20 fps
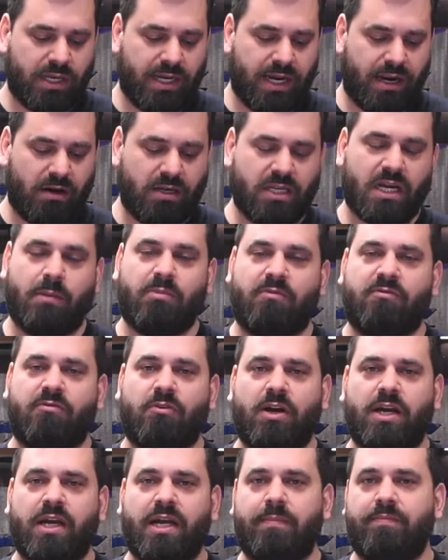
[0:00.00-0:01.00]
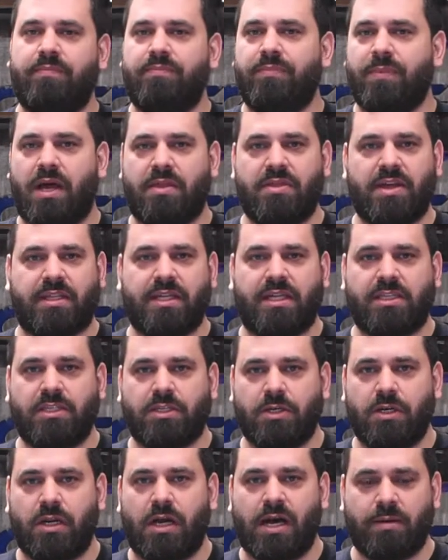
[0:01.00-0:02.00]
a Garrett type of frame, I think that's a
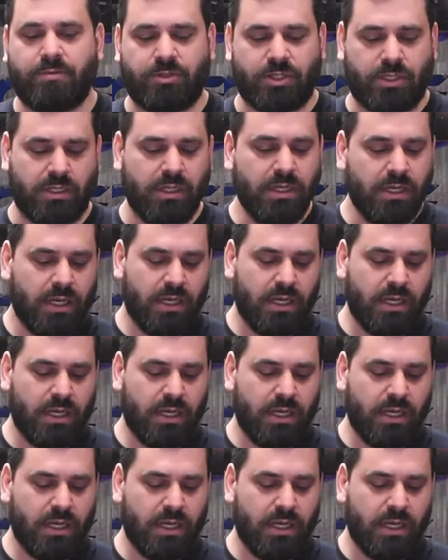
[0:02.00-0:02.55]
good option.